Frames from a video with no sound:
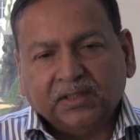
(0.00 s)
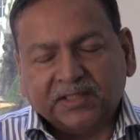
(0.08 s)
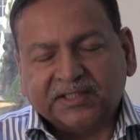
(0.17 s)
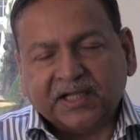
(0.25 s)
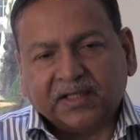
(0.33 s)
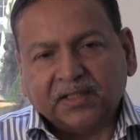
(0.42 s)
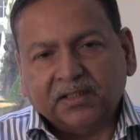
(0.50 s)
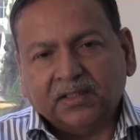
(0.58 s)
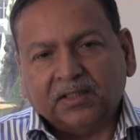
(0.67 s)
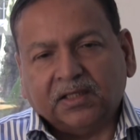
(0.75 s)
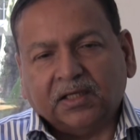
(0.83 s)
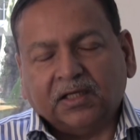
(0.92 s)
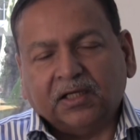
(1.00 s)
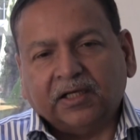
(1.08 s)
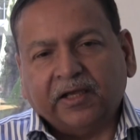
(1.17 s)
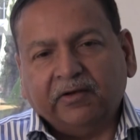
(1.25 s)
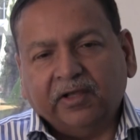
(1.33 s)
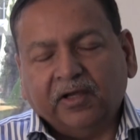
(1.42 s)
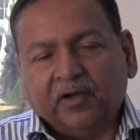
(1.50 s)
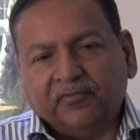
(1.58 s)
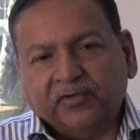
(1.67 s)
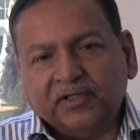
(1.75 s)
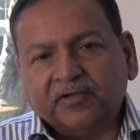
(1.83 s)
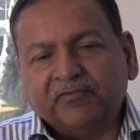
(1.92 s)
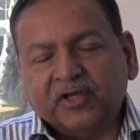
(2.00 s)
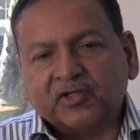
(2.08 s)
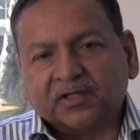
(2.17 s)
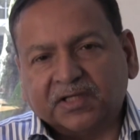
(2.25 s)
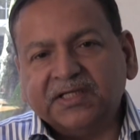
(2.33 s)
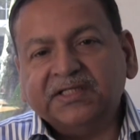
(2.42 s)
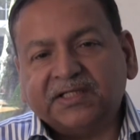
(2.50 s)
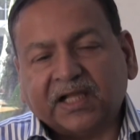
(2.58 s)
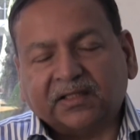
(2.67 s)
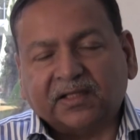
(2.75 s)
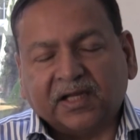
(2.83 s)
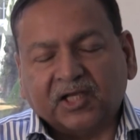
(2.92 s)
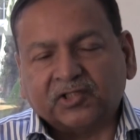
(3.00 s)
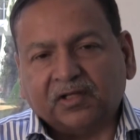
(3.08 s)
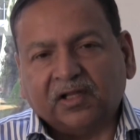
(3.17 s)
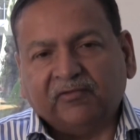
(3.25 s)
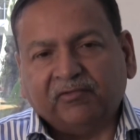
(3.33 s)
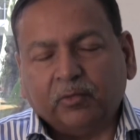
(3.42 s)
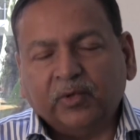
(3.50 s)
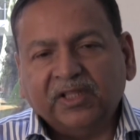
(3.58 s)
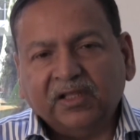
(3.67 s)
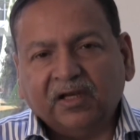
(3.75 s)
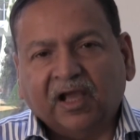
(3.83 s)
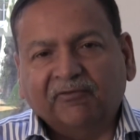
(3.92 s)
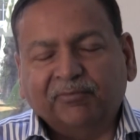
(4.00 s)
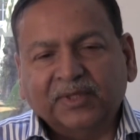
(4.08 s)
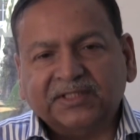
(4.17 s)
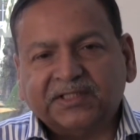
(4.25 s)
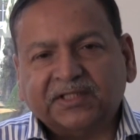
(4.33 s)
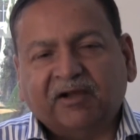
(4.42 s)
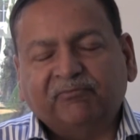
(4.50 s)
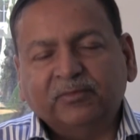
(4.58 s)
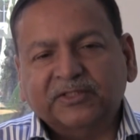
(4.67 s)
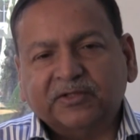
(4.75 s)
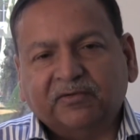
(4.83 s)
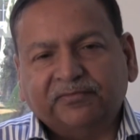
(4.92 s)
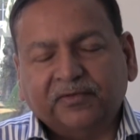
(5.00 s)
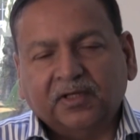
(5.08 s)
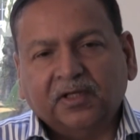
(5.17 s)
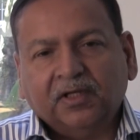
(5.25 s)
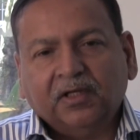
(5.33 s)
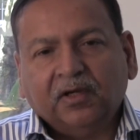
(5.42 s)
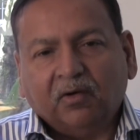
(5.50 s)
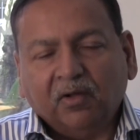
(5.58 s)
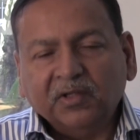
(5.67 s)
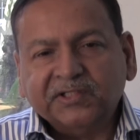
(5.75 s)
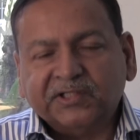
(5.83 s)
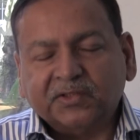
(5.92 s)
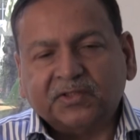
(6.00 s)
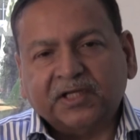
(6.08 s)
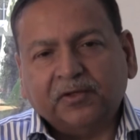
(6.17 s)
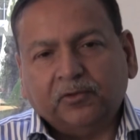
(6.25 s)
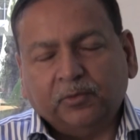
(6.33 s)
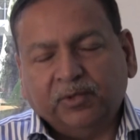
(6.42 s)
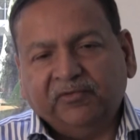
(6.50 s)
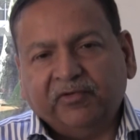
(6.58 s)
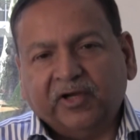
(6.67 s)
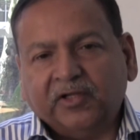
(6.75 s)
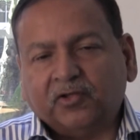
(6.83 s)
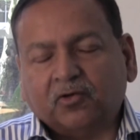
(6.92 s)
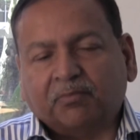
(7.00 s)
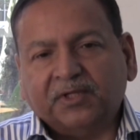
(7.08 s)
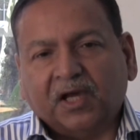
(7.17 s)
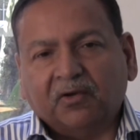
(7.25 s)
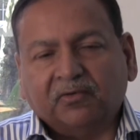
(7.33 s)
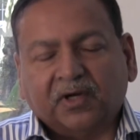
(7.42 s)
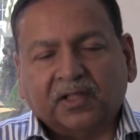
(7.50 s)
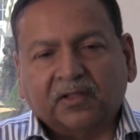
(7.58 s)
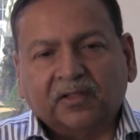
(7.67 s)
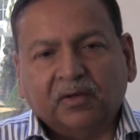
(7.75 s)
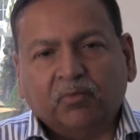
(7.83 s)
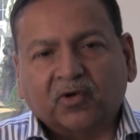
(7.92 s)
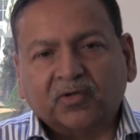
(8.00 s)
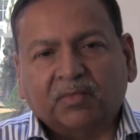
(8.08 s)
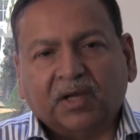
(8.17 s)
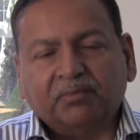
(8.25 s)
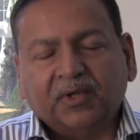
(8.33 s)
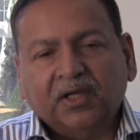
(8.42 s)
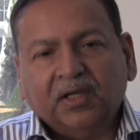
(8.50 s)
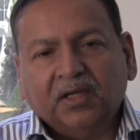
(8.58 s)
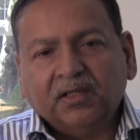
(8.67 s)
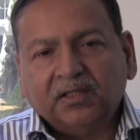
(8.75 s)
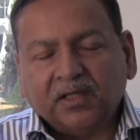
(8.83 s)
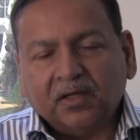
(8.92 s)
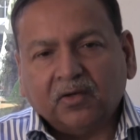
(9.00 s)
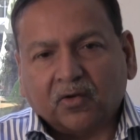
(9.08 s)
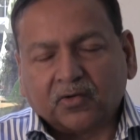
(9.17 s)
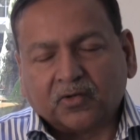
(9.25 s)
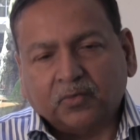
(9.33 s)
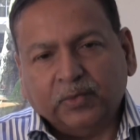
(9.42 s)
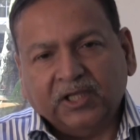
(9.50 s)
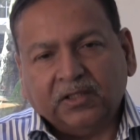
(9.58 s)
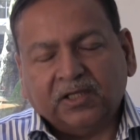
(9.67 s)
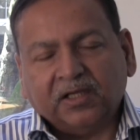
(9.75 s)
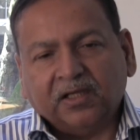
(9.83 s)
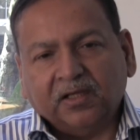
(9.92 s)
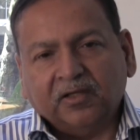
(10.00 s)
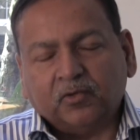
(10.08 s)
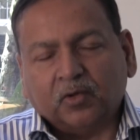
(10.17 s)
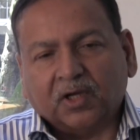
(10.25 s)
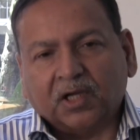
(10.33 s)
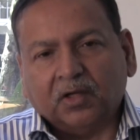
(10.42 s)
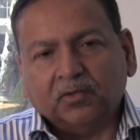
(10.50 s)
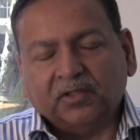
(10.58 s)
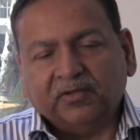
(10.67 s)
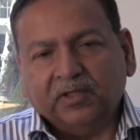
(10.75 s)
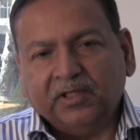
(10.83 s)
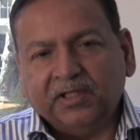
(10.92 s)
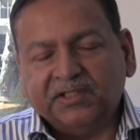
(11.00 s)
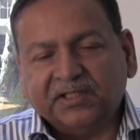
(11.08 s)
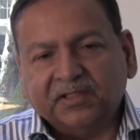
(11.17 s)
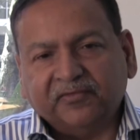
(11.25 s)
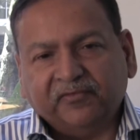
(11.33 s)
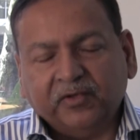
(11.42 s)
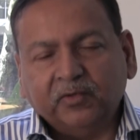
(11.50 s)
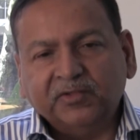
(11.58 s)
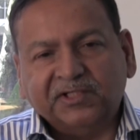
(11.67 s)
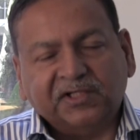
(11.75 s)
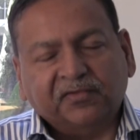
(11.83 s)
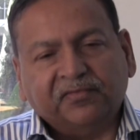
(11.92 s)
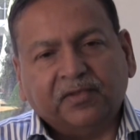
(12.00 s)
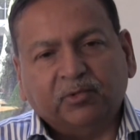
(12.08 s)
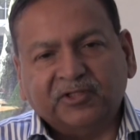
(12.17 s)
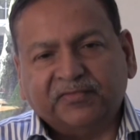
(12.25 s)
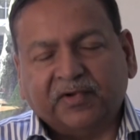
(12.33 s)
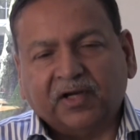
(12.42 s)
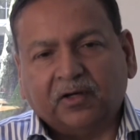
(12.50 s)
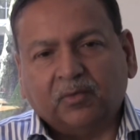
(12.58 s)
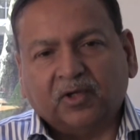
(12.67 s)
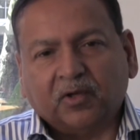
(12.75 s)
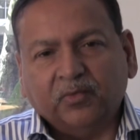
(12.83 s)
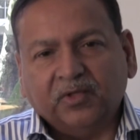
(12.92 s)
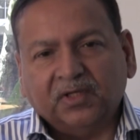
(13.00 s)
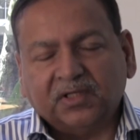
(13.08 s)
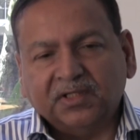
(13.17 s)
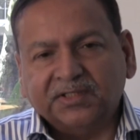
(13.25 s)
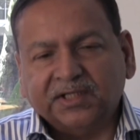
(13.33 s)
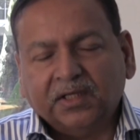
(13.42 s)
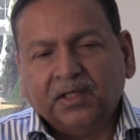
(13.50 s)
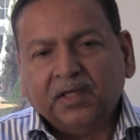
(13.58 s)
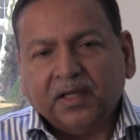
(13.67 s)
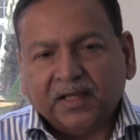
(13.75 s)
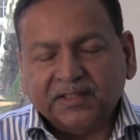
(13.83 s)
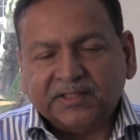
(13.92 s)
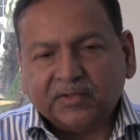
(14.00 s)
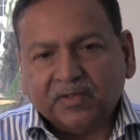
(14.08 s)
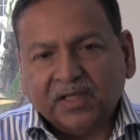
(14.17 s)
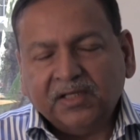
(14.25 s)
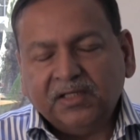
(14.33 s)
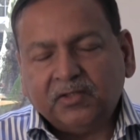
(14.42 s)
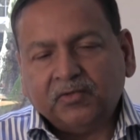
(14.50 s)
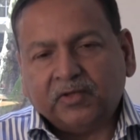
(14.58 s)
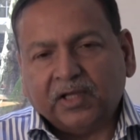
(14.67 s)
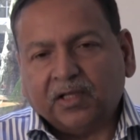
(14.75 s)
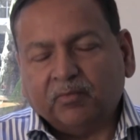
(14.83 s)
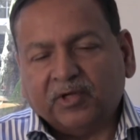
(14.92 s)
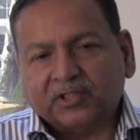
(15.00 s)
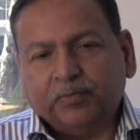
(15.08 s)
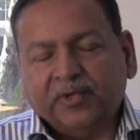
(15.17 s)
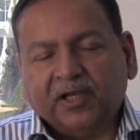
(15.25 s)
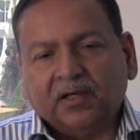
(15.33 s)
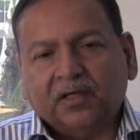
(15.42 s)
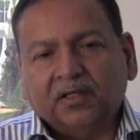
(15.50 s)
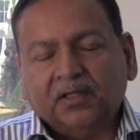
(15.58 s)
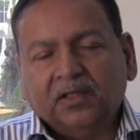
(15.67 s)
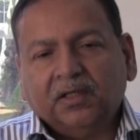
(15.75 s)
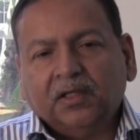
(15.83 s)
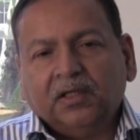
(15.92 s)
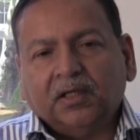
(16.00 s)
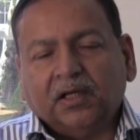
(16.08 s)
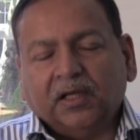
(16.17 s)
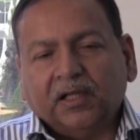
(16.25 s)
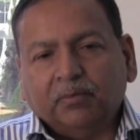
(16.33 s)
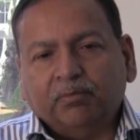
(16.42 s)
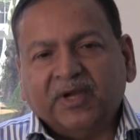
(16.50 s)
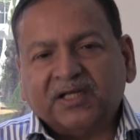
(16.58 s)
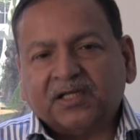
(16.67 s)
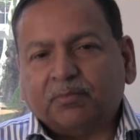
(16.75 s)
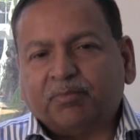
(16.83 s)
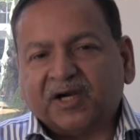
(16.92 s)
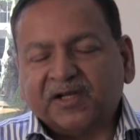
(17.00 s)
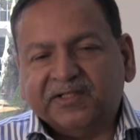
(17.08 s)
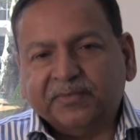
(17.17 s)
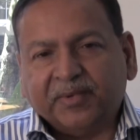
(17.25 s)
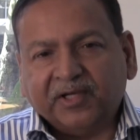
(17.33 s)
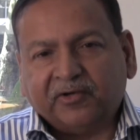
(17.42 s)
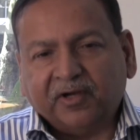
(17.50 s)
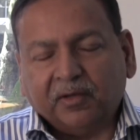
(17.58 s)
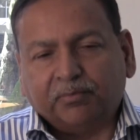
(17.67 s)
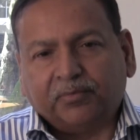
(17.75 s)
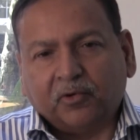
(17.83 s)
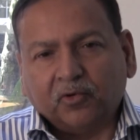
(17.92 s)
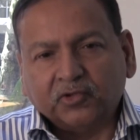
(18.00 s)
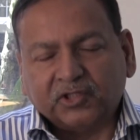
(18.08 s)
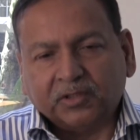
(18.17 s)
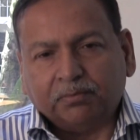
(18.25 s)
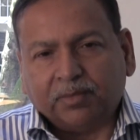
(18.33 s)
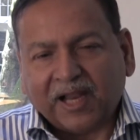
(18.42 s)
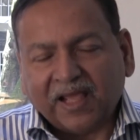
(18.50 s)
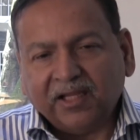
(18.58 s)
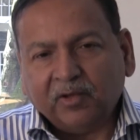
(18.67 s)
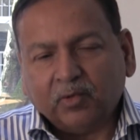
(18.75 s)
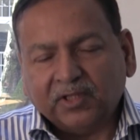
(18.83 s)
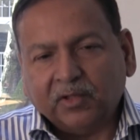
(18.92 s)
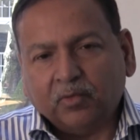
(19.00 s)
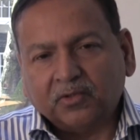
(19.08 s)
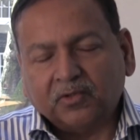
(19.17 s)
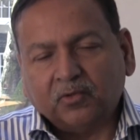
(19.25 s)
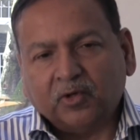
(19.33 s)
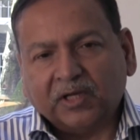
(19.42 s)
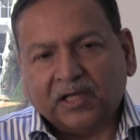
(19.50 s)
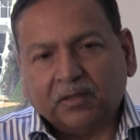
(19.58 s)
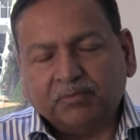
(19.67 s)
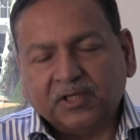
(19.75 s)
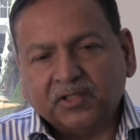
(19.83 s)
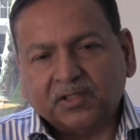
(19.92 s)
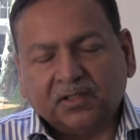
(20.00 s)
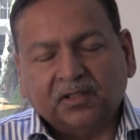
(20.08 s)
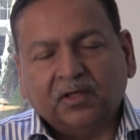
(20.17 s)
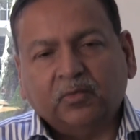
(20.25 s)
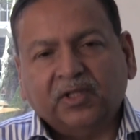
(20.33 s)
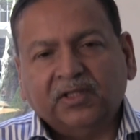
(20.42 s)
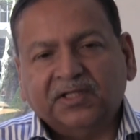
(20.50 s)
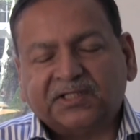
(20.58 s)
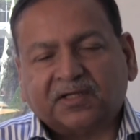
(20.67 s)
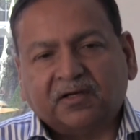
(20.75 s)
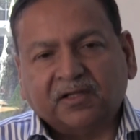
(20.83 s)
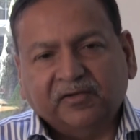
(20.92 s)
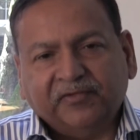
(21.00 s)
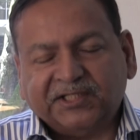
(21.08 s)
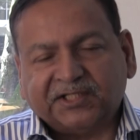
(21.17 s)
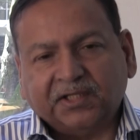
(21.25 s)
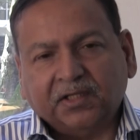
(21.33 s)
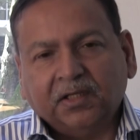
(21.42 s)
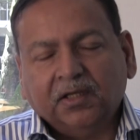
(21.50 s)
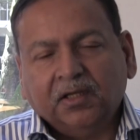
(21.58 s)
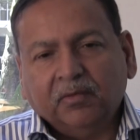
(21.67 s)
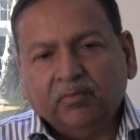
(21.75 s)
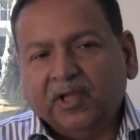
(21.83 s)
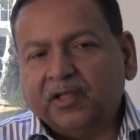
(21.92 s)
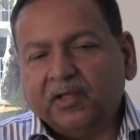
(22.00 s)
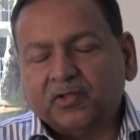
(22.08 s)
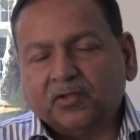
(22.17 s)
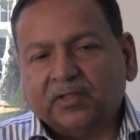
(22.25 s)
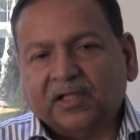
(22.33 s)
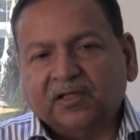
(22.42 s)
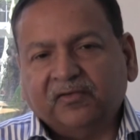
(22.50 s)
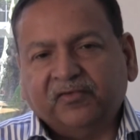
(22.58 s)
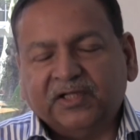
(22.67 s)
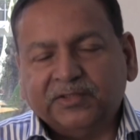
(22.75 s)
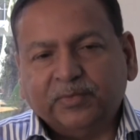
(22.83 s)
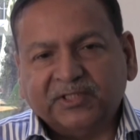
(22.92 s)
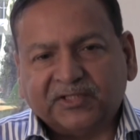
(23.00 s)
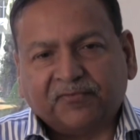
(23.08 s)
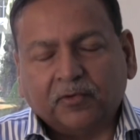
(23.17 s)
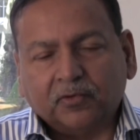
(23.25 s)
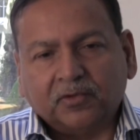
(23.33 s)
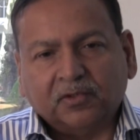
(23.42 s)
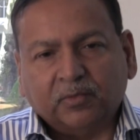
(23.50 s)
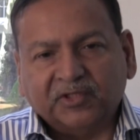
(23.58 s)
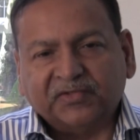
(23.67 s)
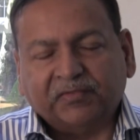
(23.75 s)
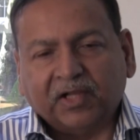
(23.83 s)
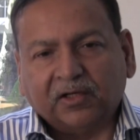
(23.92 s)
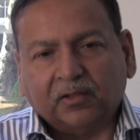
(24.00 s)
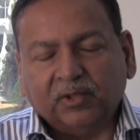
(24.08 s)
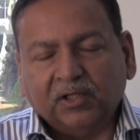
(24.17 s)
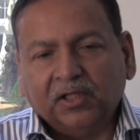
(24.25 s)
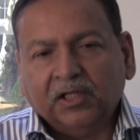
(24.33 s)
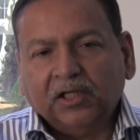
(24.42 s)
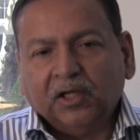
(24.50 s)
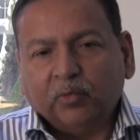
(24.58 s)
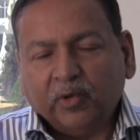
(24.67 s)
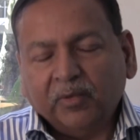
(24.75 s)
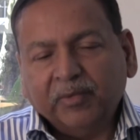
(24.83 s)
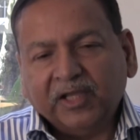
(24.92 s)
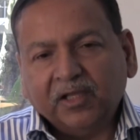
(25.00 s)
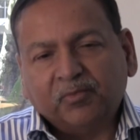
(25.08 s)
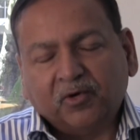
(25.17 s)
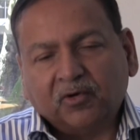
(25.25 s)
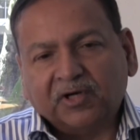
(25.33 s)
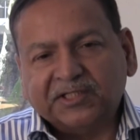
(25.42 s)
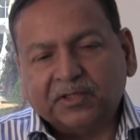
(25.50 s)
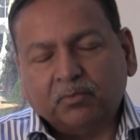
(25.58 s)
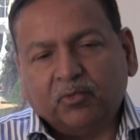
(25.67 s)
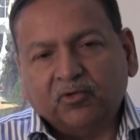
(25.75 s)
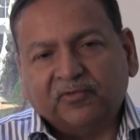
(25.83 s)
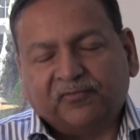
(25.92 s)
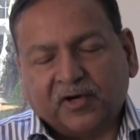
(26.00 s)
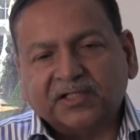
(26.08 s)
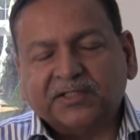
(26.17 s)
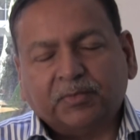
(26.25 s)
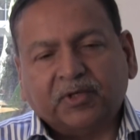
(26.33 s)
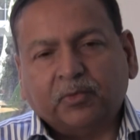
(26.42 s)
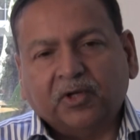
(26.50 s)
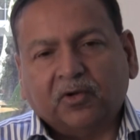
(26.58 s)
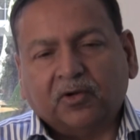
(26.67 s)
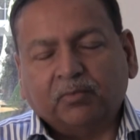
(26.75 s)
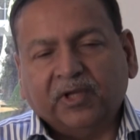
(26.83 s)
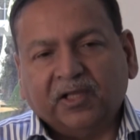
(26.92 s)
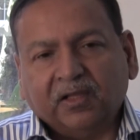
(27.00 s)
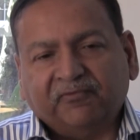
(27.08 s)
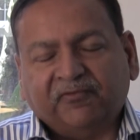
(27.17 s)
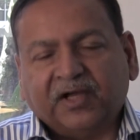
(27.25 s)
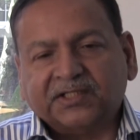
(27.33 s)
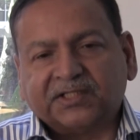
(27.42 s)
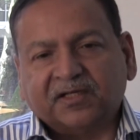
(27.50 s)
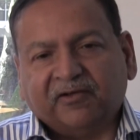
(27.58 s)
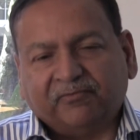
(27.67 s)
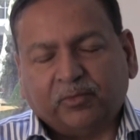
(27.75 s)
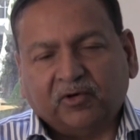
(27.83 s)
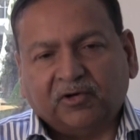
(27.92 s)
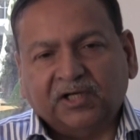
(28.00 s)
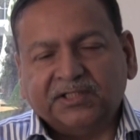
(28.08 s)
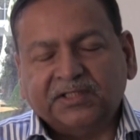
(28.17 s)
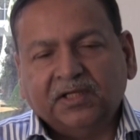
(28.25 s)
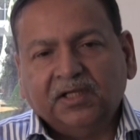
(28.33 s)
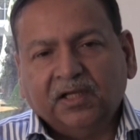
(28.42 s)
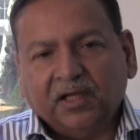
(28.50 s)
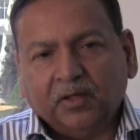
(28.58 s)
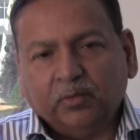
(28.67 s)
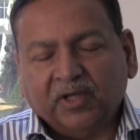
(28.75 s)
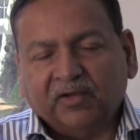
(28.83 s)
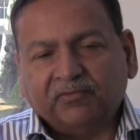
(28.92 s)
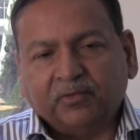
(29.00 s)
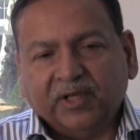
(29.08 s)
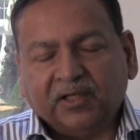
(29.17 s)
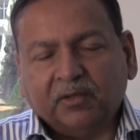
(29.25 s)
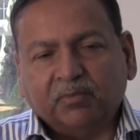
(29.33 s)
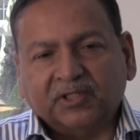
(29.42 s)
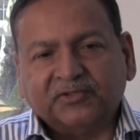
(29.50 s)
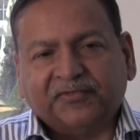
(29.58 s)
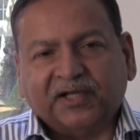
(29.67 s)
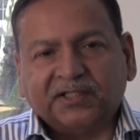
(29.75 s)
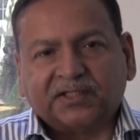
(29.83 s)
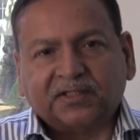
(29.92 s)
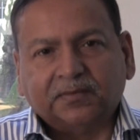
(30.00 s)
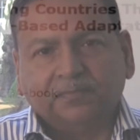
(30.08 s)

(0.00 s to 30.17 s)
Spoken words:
The second area of intervention is at the national level within governments. Governments often also tend to be very top-down rather than bottom-up, tend not to be taking into account the needs and the views of the most vulnerable communities. And so they need to take a much bigger and better participatory approach in planning what they want to do on adaptation, and then when they start investing, making sure that investments flow to the most vulnerable. We are making progress on both fronts, but we're not making fast enough progress, and we have to make it much faster.